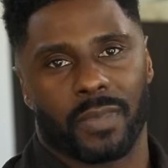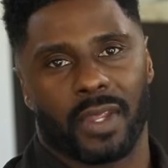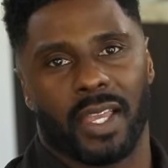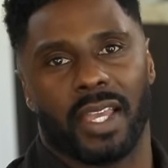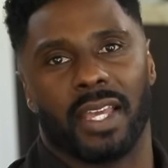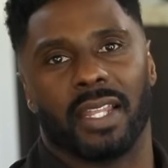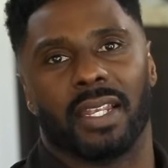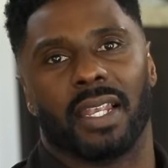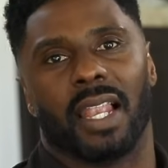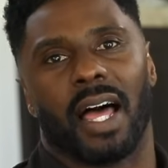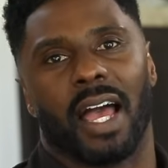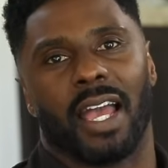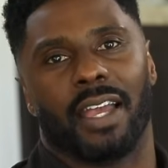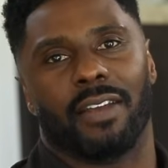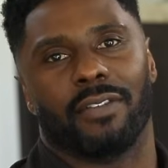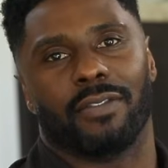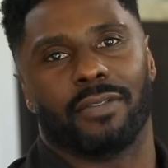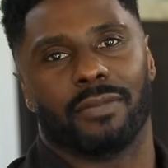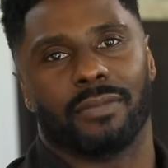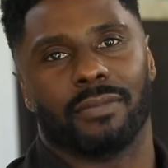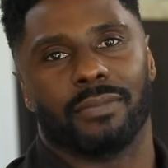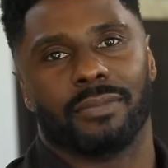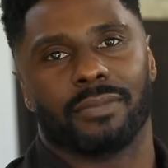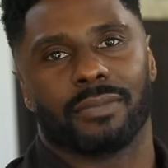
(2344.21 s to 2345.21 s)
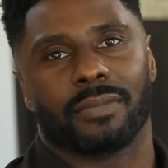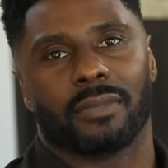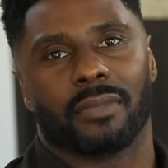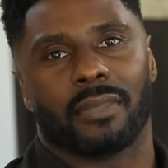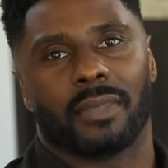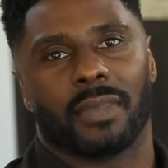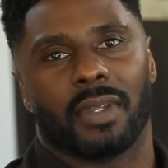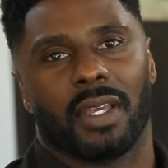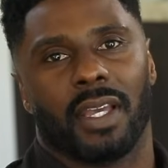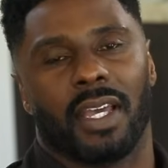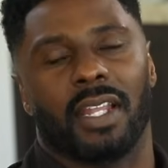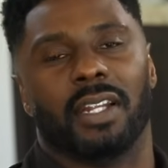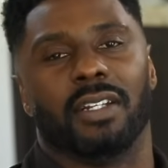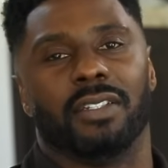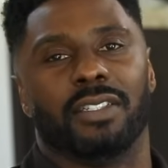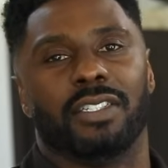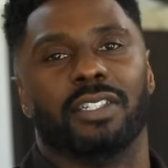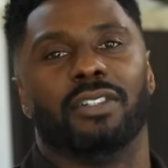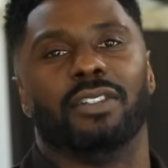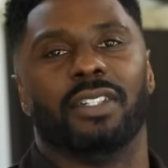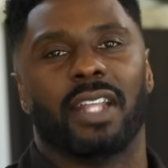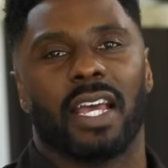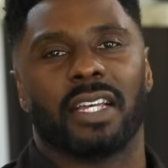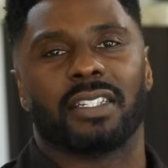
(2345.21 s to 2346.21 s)
in life. And
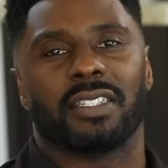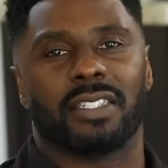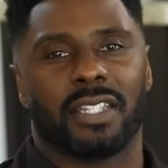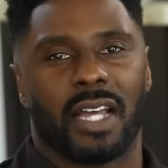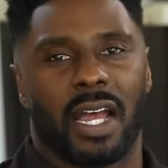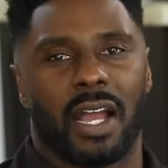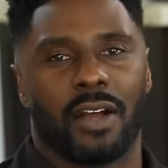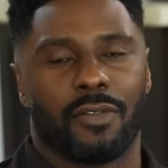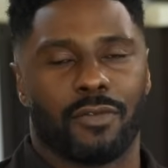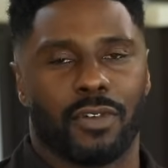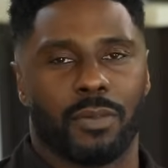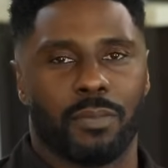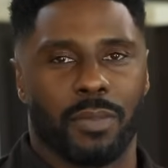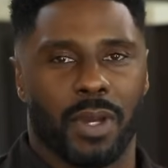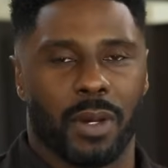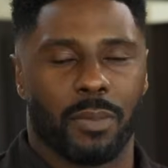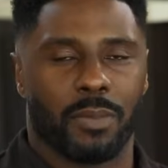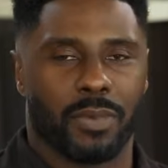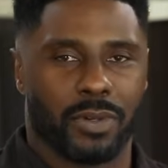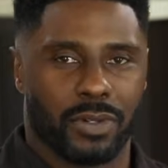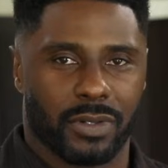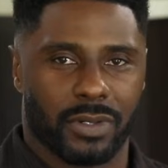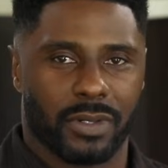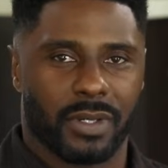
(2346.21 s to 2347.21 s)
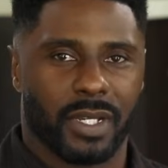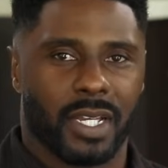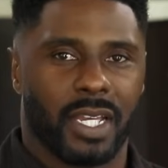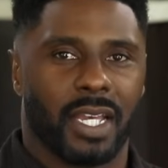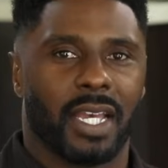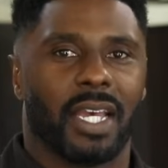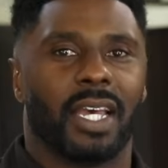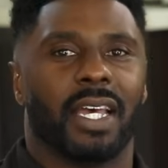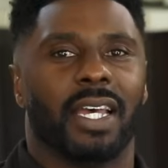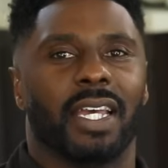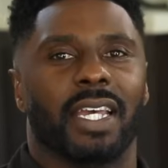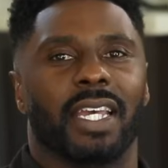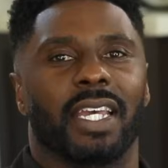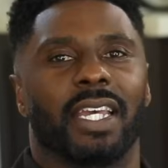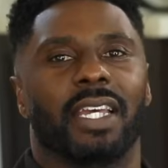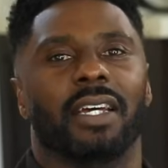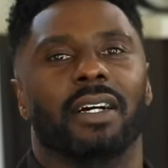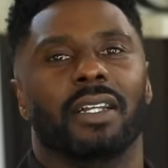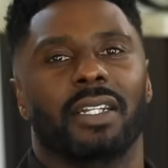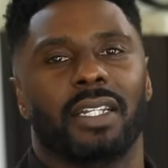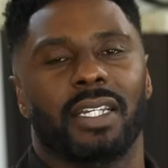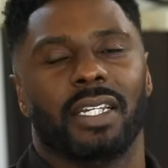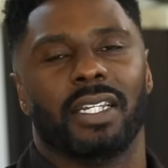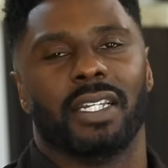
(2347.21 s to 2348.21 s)
until next time, remember,
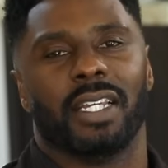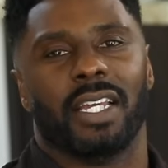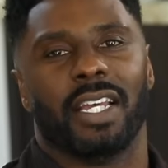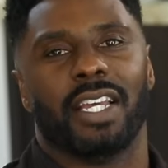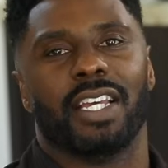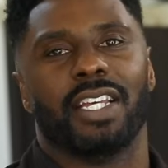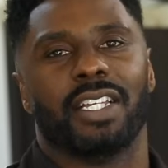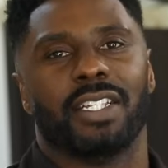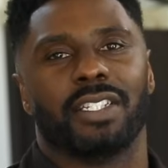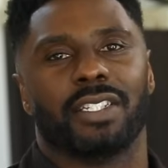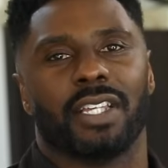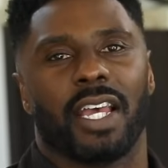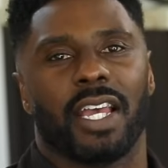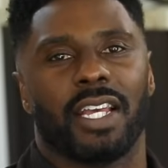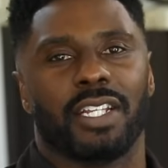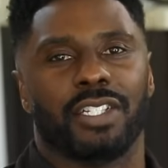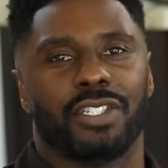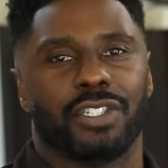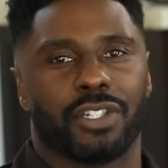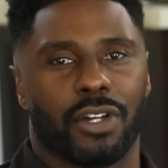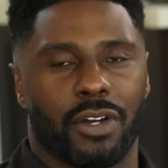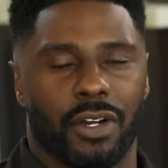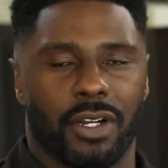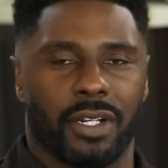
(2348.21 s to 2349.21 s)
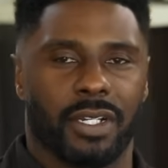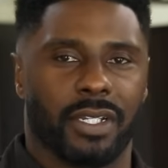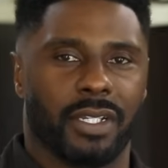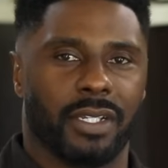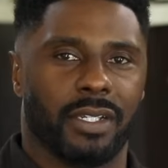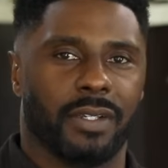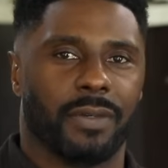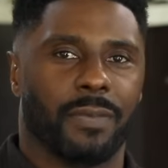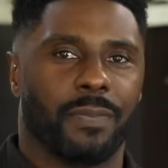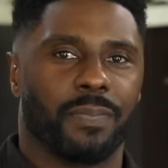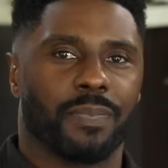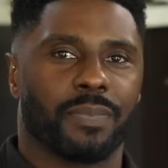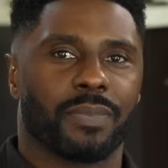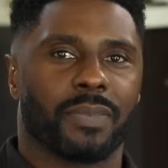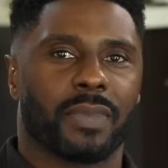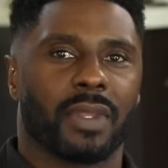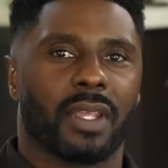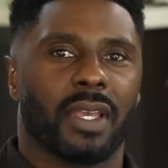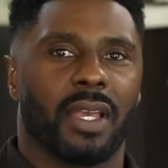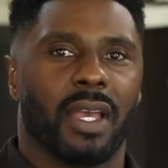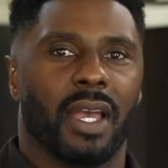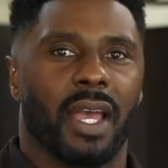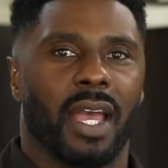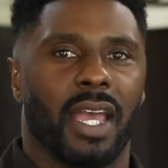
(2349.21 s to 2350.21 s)
healing is a journey
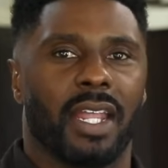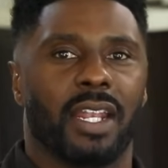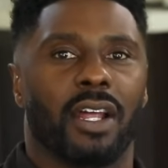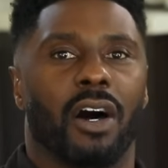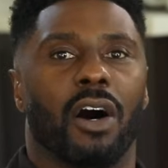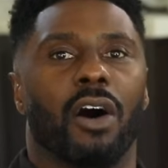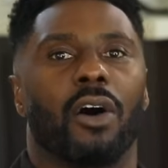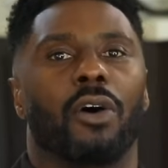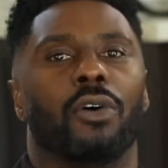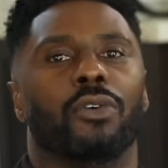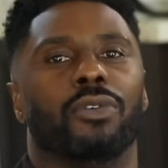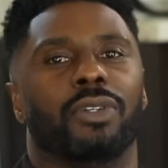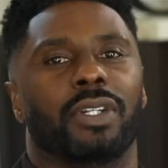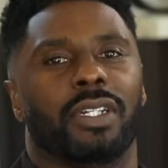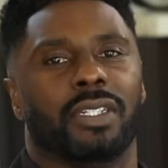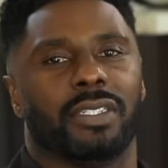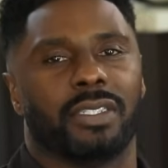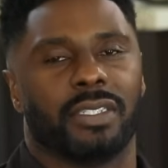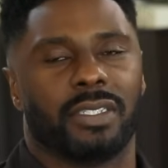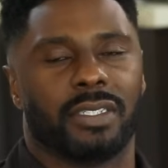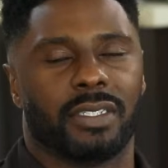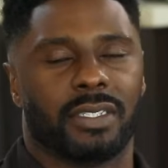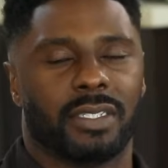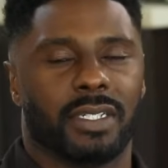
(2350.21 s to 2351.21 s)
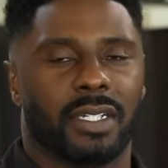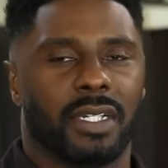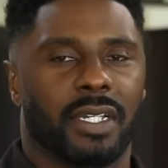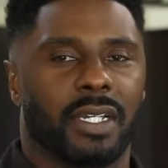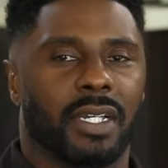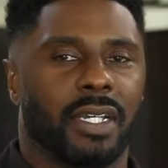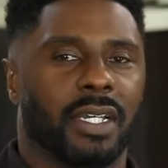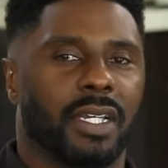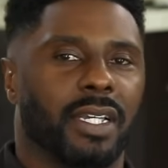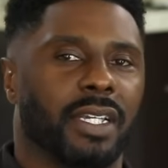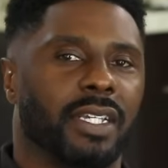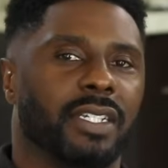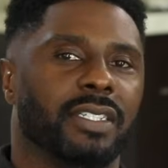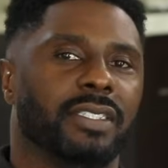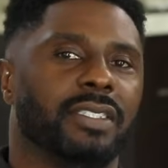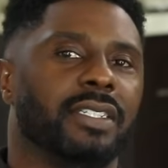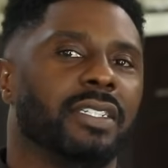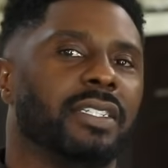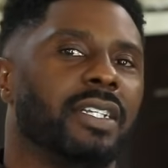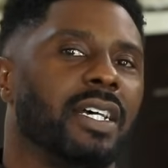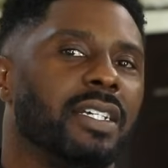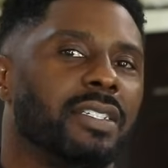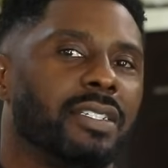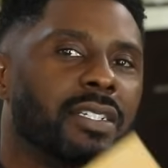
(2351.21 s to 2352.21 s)
and wholeness is the
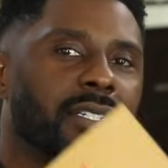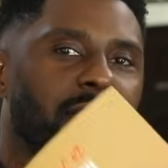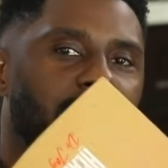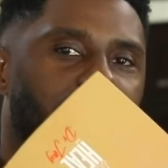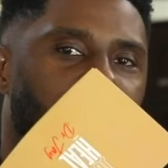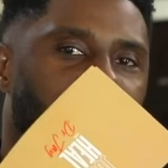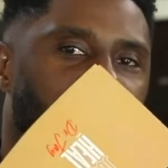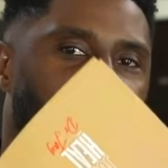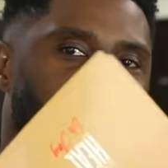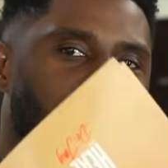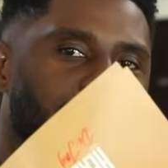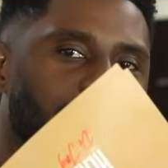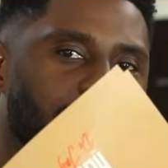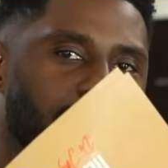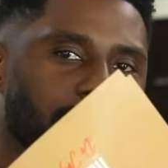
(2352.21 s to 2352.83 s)
destination.